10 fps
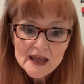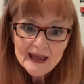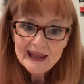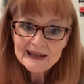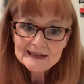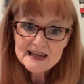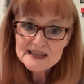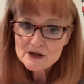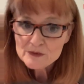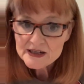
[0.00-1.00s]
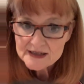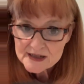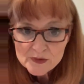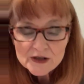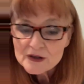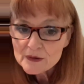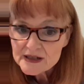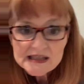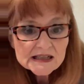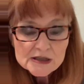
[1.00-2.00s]
And as I read this, we're going
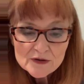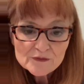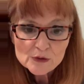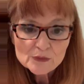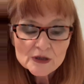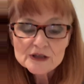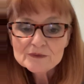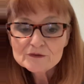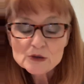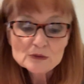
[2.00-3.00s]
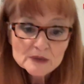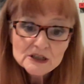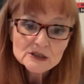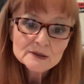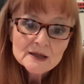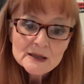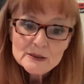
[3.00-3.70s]
into a full moon.